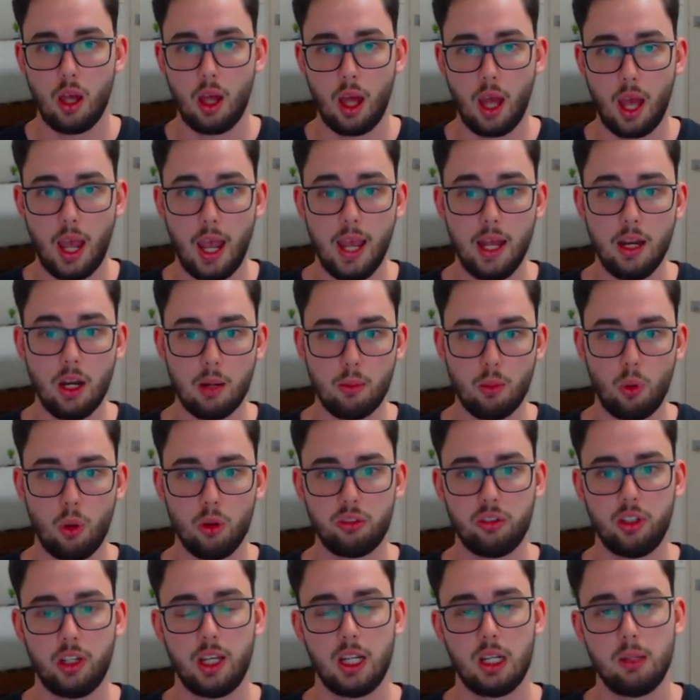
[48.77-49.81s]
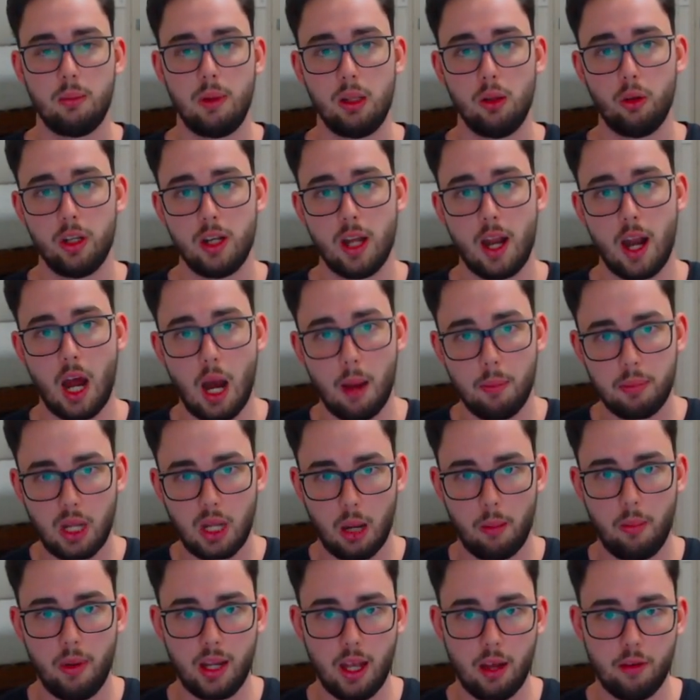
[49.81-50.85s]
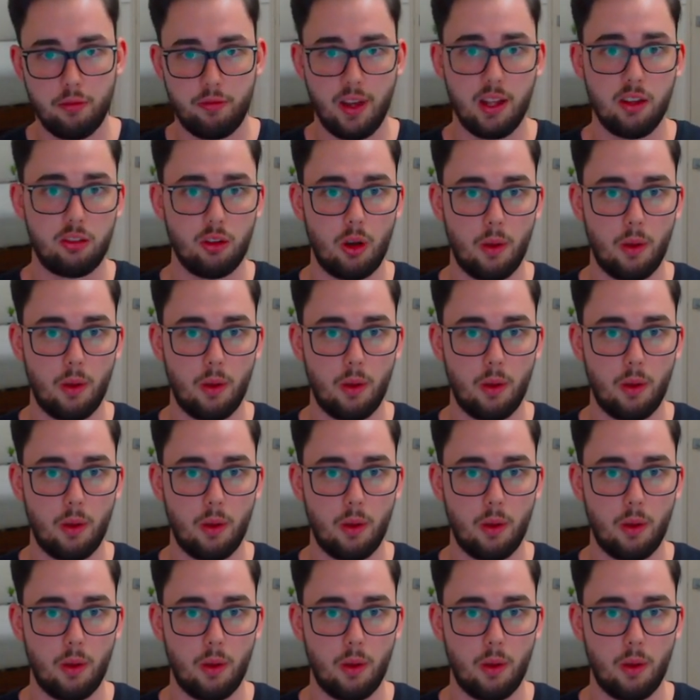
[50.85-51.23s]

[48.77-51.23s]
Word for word: And I'm also going to be looking at upcoming events